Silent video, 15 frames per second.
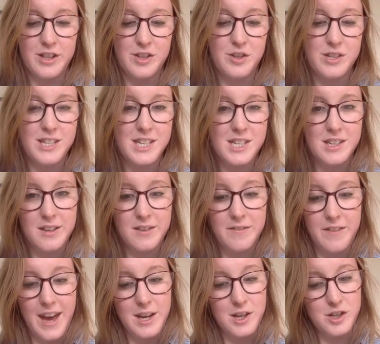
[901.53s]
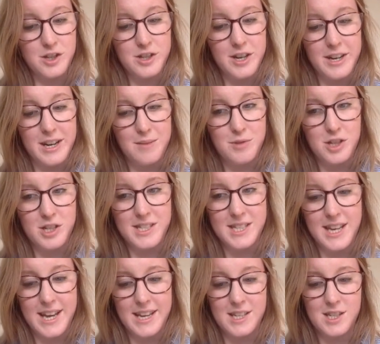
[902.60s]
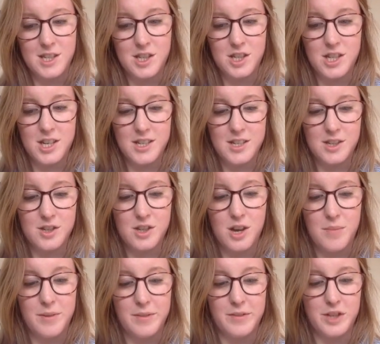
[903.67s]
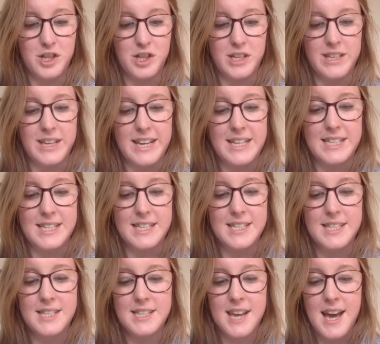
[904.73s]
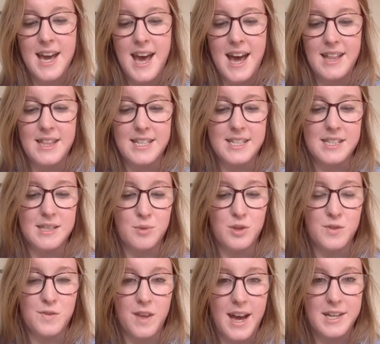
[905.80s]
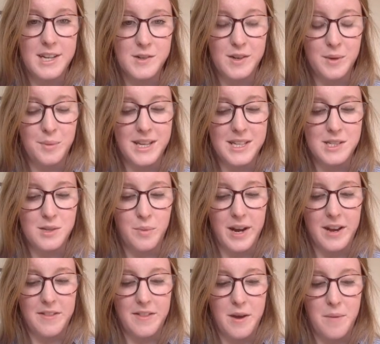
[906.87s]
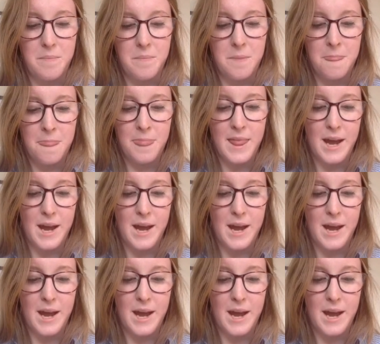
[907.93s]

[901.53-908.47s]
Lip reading: the traditional effect, your turn-up should sit just on top of your shoelaces, and this is the most flattering way to wear them.